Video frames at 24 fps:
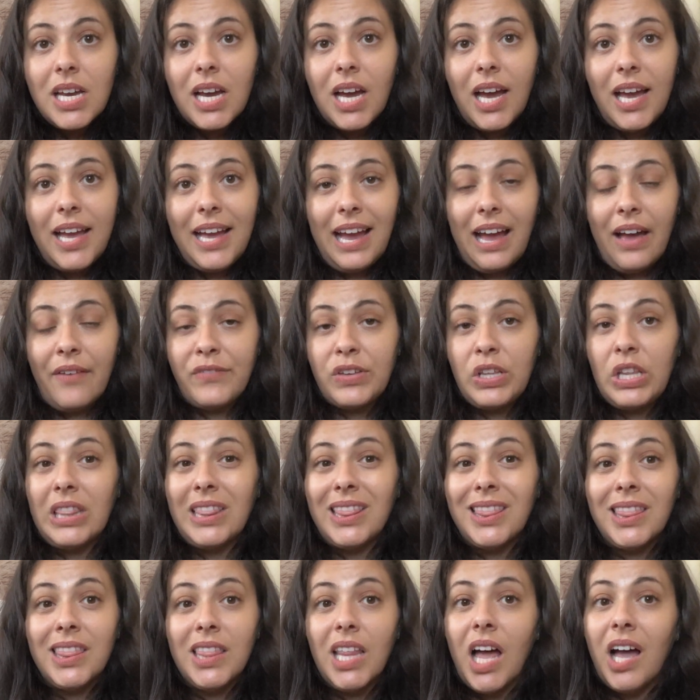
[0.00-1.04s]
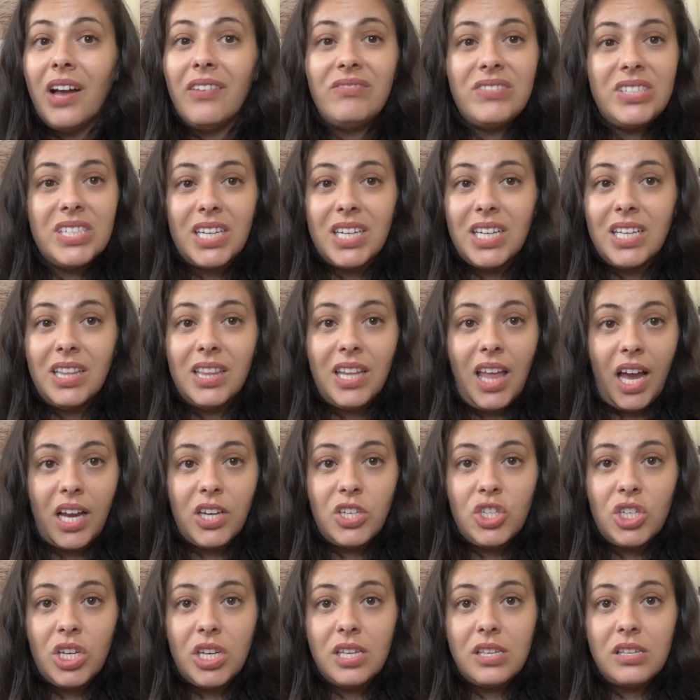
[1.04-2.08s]
I haven't loved a
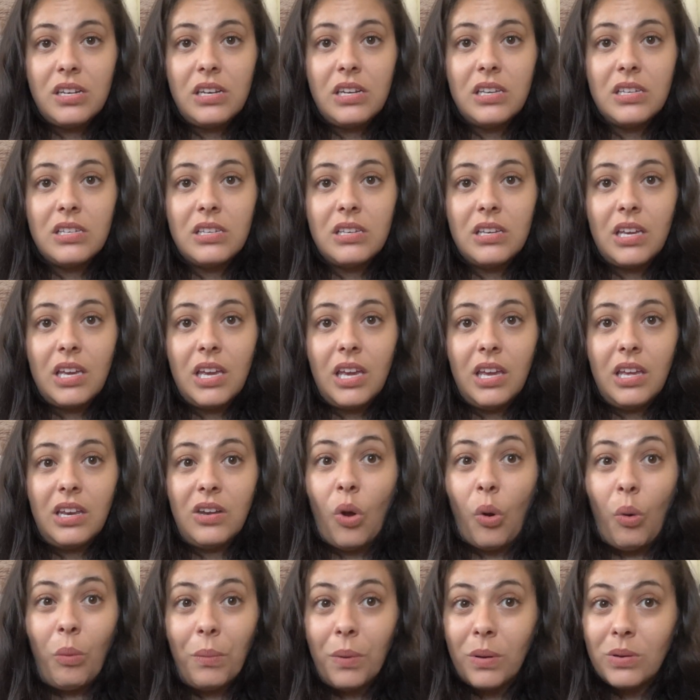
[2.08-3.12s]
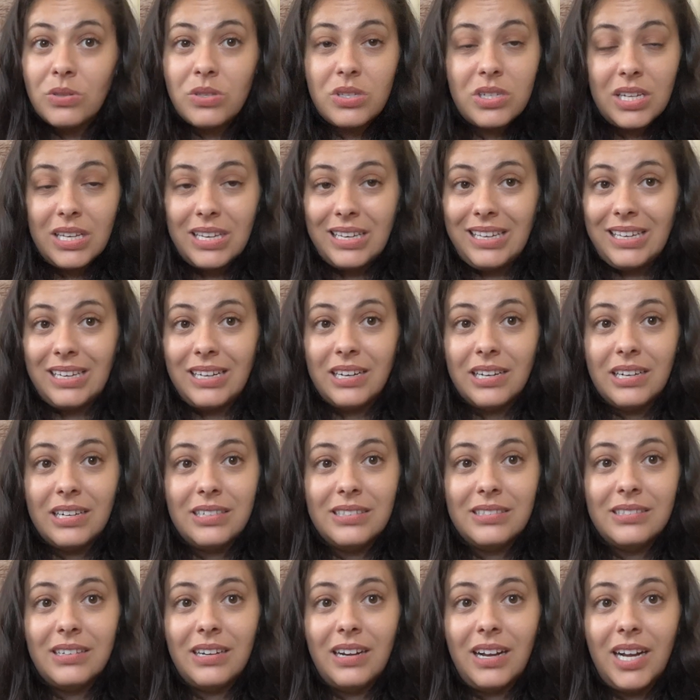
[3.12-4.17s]
collection in almost a
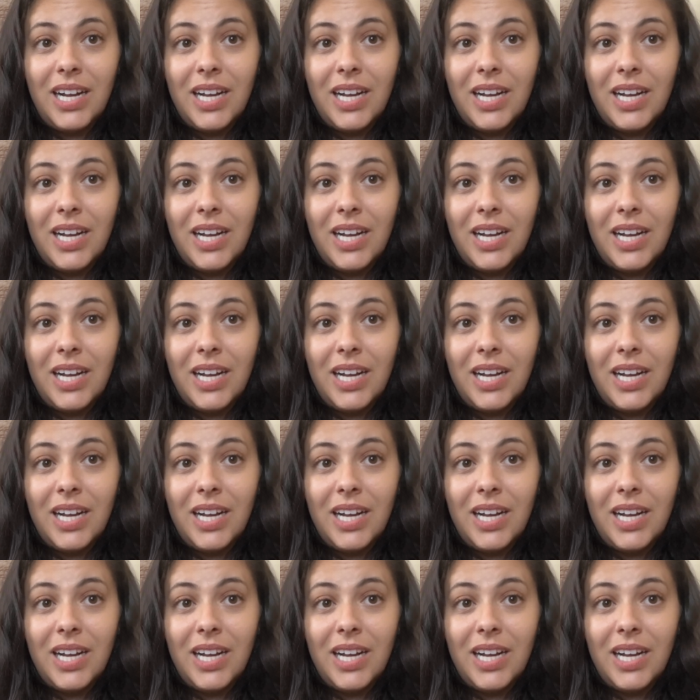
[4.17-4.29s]
year.